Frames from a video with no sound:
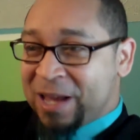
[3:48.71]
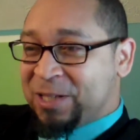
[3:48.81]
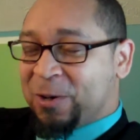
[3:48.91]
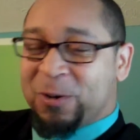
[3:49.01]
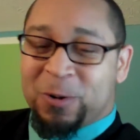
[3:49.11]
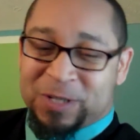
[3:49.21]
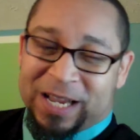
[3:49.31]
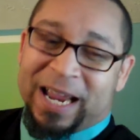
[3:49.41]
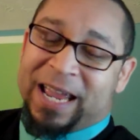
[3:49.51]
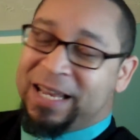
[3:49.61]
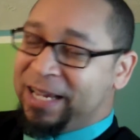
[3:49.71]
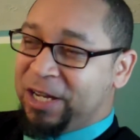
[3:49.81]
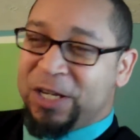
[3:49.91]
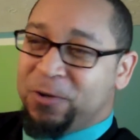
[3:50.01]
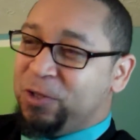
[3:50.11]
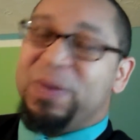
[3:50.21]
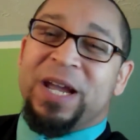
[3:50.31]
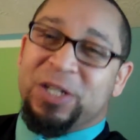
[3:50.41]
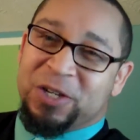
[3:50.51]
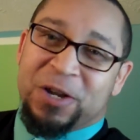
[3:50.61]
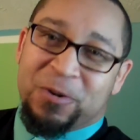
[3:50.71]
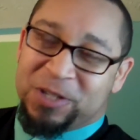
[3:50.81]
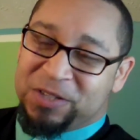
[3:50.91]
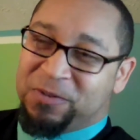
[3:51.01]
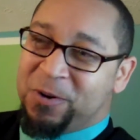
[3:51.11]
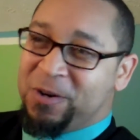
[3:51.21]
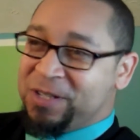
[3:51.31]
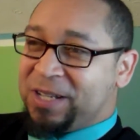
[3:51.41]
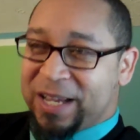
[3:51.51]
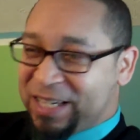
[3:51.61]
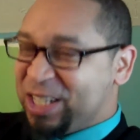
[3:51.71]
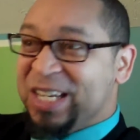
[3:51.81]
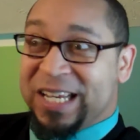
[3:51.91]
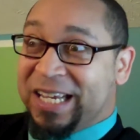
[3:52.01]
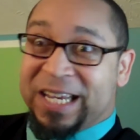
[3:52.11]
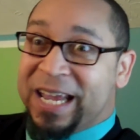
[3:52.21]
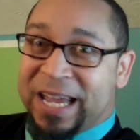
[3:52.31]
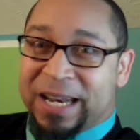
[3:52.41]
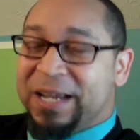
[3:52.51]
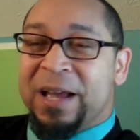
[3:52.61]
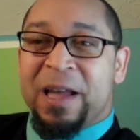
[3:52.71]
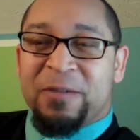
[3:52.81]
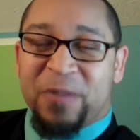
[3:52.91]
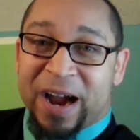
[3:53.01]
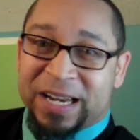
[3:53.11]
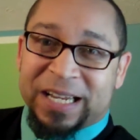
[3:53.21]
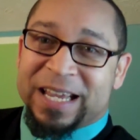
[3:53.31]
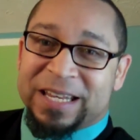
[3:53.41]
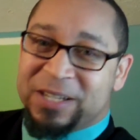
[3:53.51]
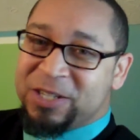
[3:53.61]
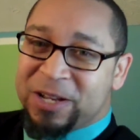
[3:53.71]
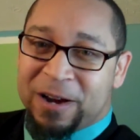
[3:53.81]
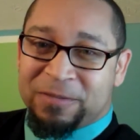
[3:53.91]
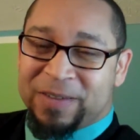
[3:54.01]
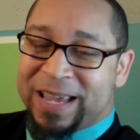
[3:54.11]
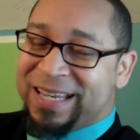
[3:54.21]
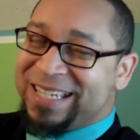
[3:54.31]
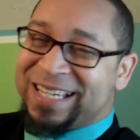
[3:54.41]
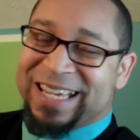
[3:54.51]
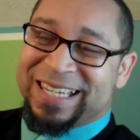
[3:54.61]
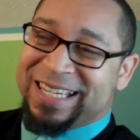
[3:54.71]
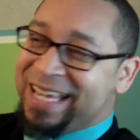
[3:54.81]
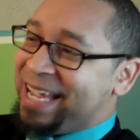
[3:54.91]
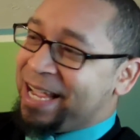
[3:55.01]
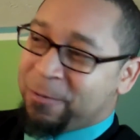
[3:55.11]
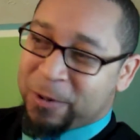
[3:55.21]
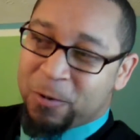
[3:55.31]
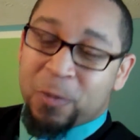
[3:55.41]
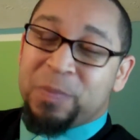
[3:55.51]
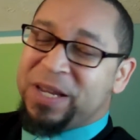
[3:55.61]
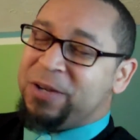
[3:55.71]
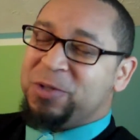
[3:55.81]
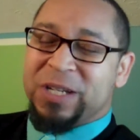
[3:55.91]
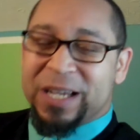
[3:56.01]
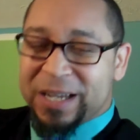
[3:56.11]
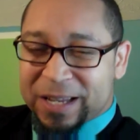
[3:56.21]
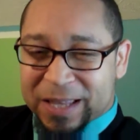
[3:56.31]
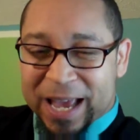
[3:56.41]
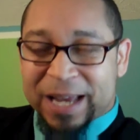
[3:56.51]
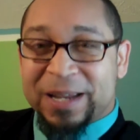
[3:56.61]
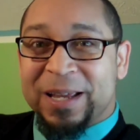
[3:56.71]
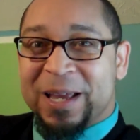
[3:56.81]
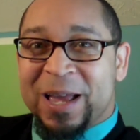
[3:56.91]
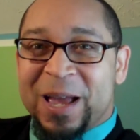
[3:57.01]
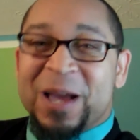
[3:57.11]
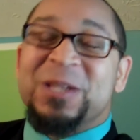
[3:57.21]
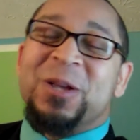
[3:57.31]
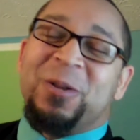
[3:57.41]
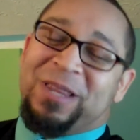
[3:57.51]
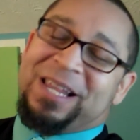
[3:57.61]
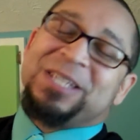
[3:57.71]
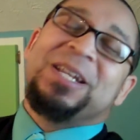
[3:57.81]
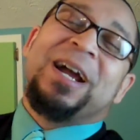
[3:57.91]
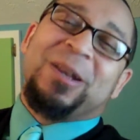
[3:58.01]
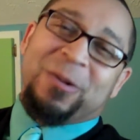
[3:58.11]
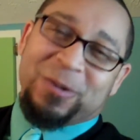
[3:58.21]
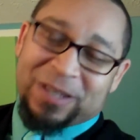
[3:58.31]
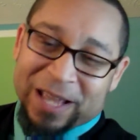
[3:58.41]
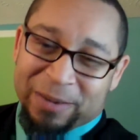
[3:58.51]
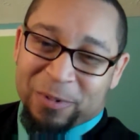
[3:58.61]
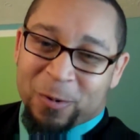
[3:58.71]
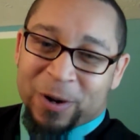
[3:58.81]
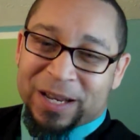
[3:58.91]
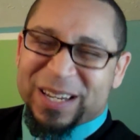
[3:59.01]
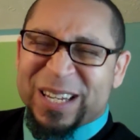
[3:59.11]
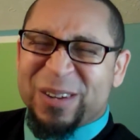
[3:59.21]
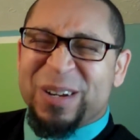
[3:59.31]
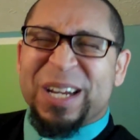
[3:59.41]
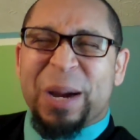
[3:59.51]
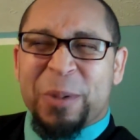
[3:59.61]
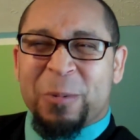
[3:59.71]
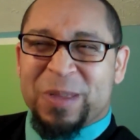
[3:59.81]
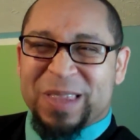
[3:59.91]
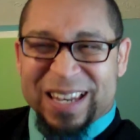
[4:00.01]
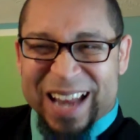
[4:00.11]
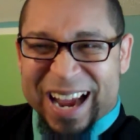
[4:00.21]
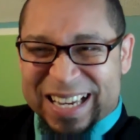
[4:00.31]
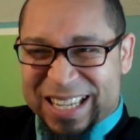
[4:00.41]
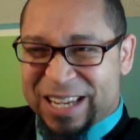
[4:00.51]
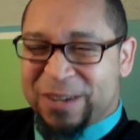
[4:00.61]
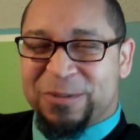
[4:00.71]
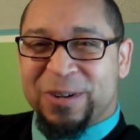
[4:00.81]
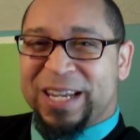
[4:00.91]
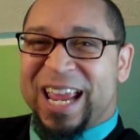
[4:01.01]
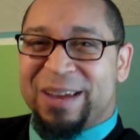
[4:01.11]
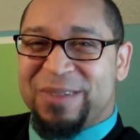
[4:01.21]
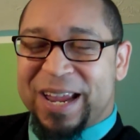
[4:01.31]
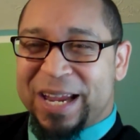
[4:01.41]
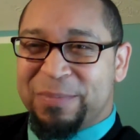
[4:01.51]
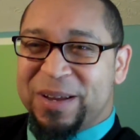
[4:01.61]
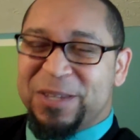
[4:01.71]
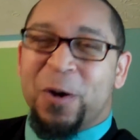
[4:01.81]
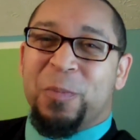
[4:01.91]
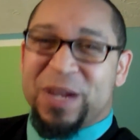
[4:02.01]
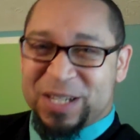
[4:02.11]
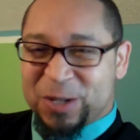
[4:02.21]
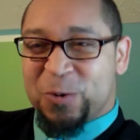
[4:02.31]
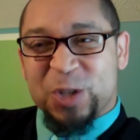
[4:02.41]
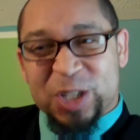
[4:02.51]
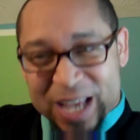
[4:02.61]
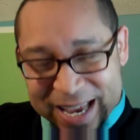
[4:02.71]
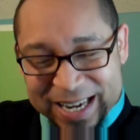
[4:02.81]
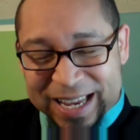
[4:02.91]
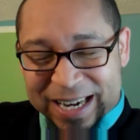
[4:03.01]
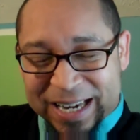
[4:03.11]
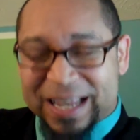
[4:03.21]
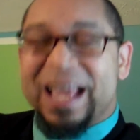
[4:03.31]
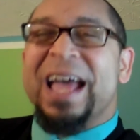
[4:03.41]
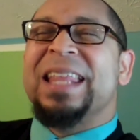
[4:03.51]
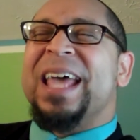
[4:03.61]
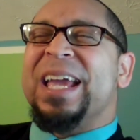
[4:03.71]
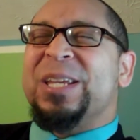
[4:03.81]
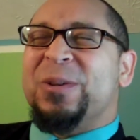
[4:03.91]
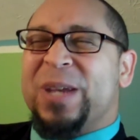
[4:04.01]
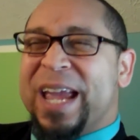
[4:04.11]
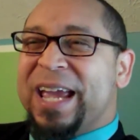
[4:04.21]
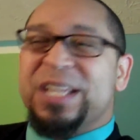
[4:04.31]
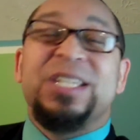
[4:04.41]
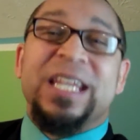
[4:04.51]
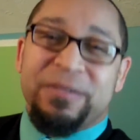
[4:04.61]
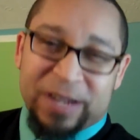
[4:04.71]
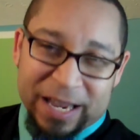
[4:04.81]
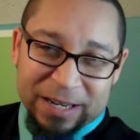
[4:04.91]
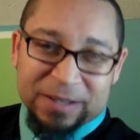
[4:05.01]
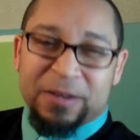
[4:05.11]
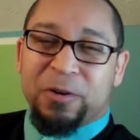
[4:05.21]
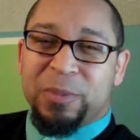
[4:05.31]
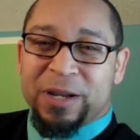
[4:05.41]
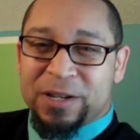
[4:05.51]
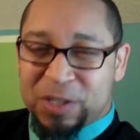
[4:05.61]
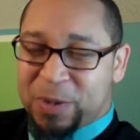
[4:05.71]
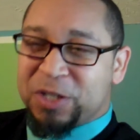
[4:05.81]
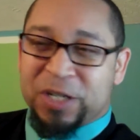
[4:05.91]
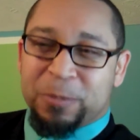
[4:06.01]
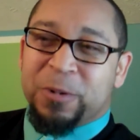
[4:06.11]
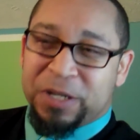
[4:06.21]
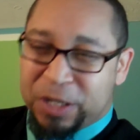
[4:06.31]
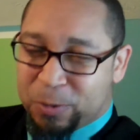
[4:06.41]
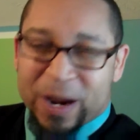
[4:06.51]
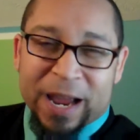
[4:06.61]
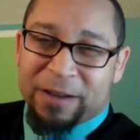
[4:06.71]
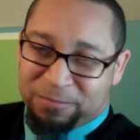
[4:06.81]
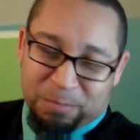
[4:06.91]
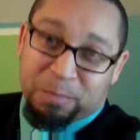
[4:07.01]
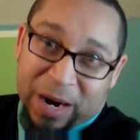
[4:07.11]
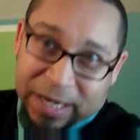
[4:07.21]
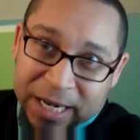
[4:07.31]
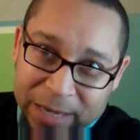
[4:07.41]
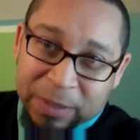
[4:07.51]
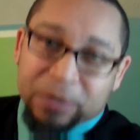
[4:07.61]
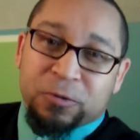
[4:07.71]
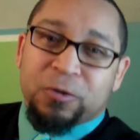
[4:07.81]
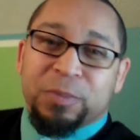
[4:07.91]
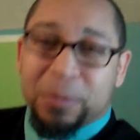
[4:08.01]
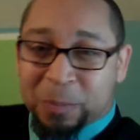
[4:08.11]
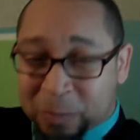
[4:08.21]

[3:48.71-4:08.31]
So, of course, I had like a huge page of notes as far as like sneaking in, finding hidden stuff, and it's like, yeah, we won't be using any of that. So the lesson I learned at that point, you can come up an idea for a campaign, but don't be so set in it that you can't deviate a little bit, especially when you have my gaming group.